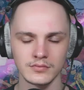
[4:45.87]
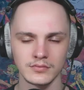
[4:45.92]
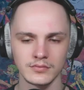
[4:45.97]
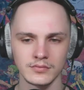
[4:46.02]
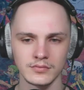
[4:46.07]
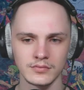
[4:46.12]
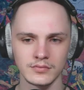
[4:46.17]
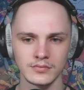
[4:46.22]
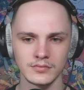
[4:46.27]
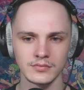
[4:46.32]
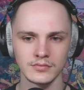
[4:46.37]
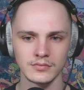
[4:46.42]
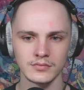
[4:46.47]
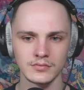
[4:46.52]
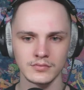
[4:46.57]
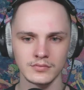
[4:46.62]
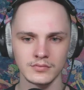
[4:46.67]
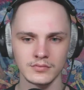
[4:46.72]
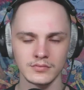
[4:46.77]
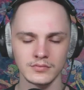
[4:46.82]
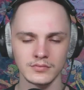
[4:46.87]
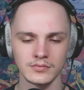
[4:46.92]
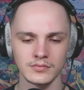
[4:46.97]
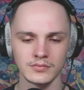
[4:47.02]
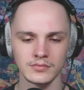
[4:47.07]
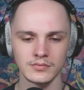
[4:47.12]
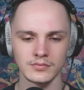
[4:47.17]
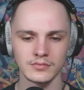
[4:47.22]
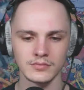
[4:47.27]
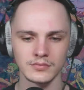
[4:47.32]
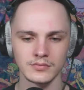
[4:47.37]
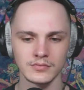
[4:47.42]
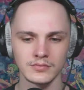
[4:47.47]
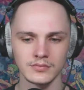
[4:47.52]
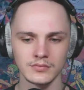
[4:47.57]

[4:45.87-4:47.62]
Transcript: Nobody speaks.